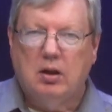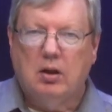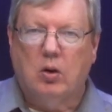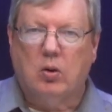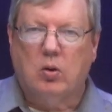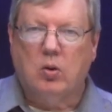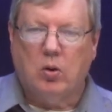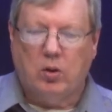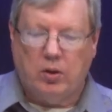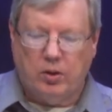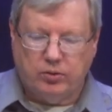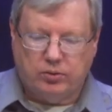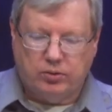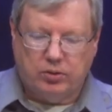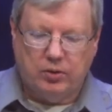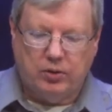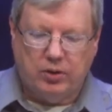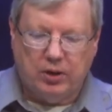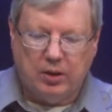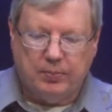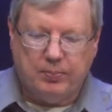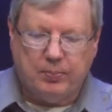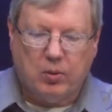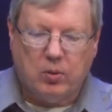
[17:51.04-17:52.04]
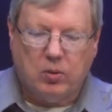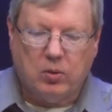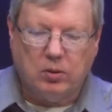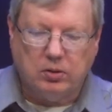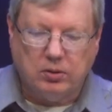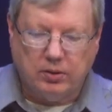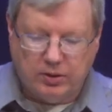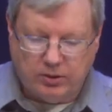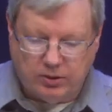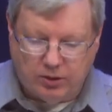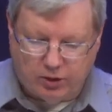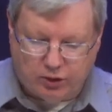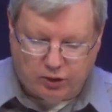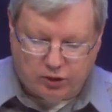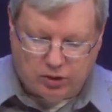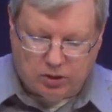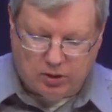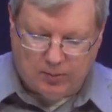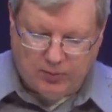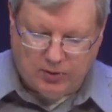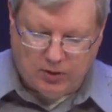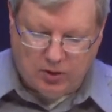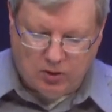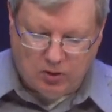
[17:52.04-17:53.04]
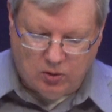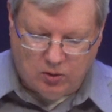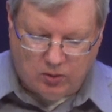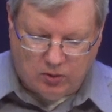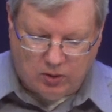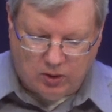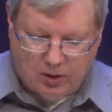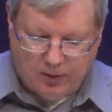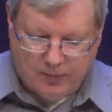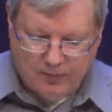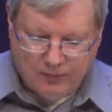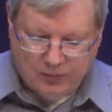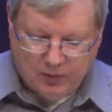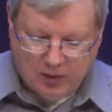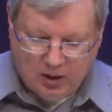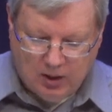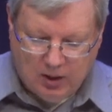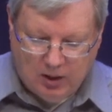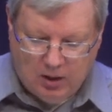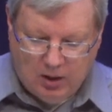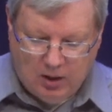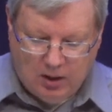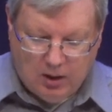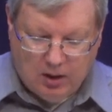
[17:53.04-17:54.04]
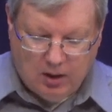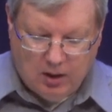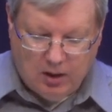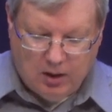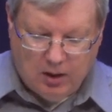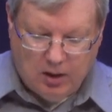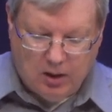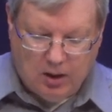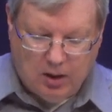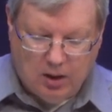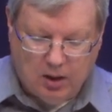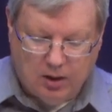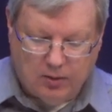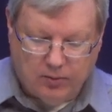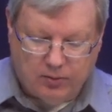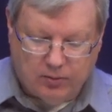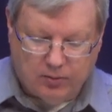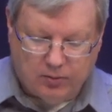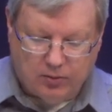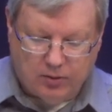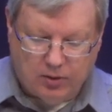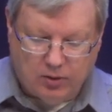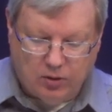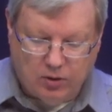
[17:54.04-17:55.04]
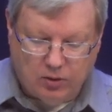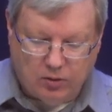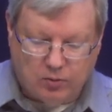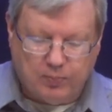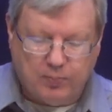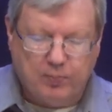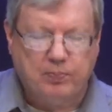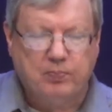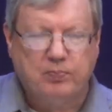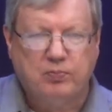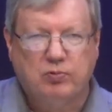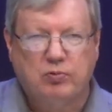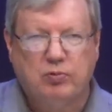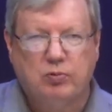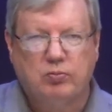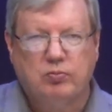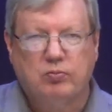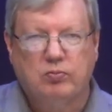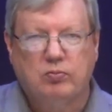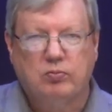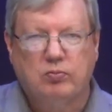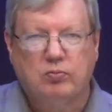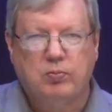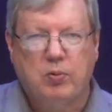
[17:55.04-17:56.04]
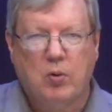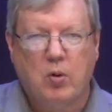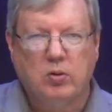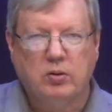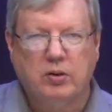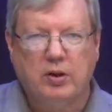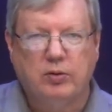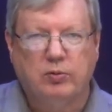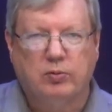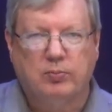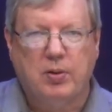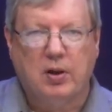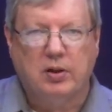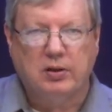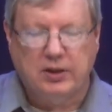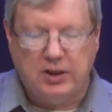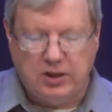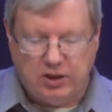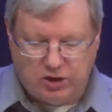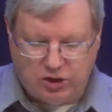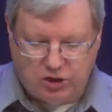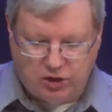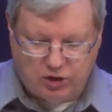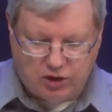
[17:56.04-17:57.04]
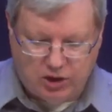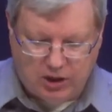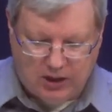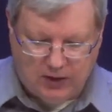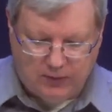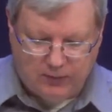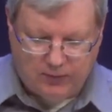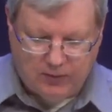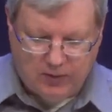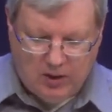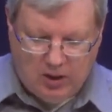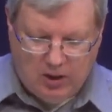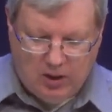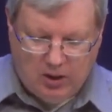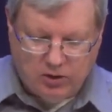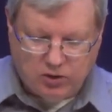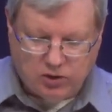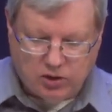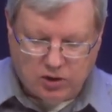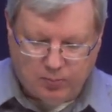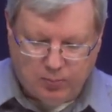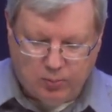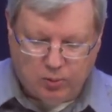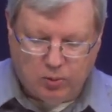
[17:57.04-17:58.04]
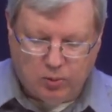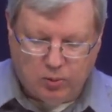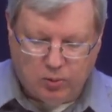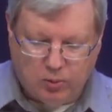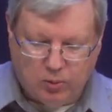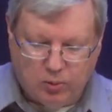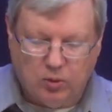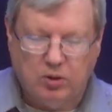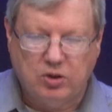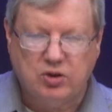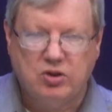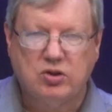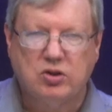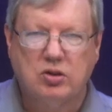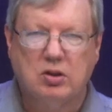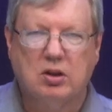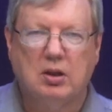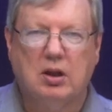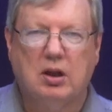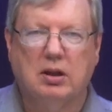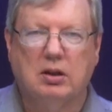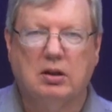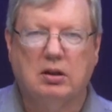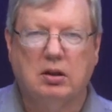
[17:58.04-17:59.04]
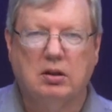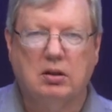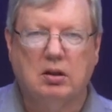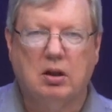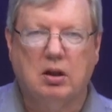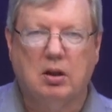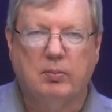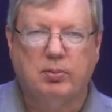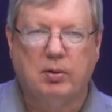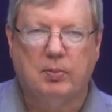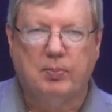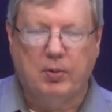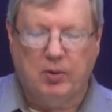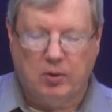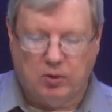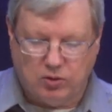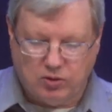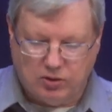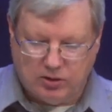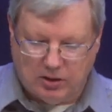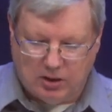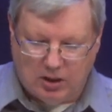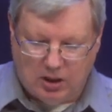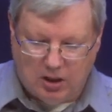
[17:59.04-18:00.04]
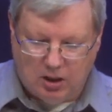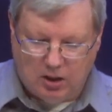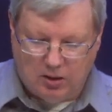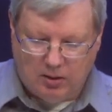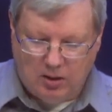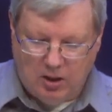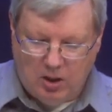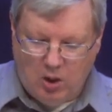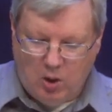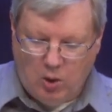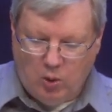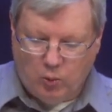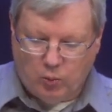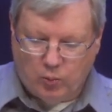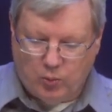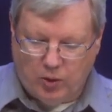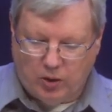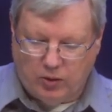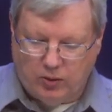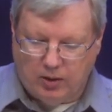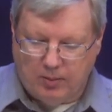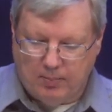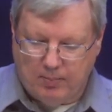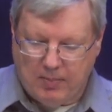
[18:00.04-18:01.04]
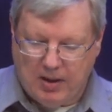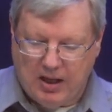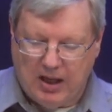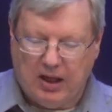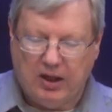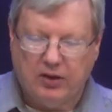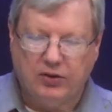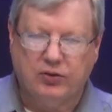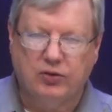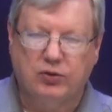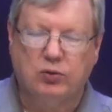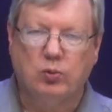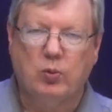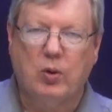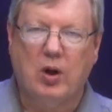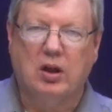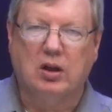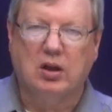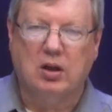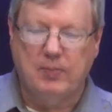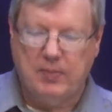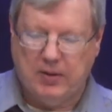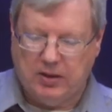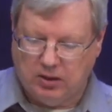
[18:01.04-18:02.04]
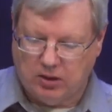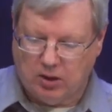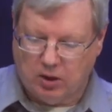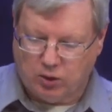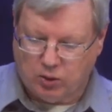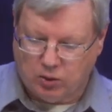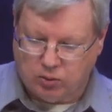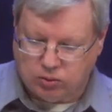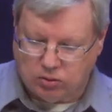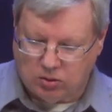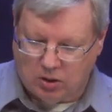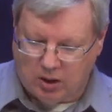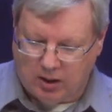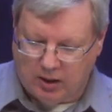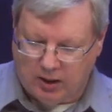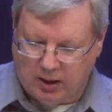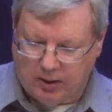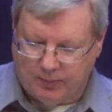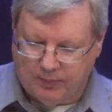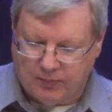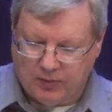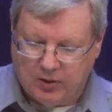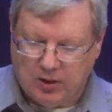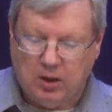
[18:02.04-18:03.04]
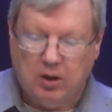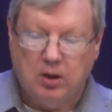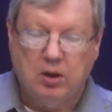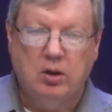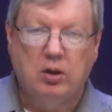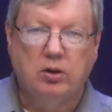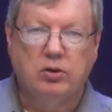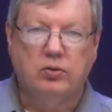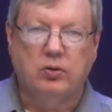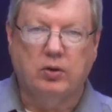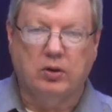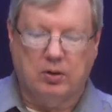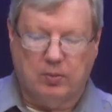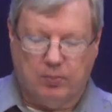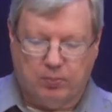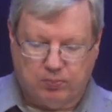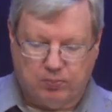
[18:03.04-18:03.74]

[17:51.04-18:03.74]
According to the Portland Tribune, the Portland police chief supports a proposed law wearing masks while committing a crime during a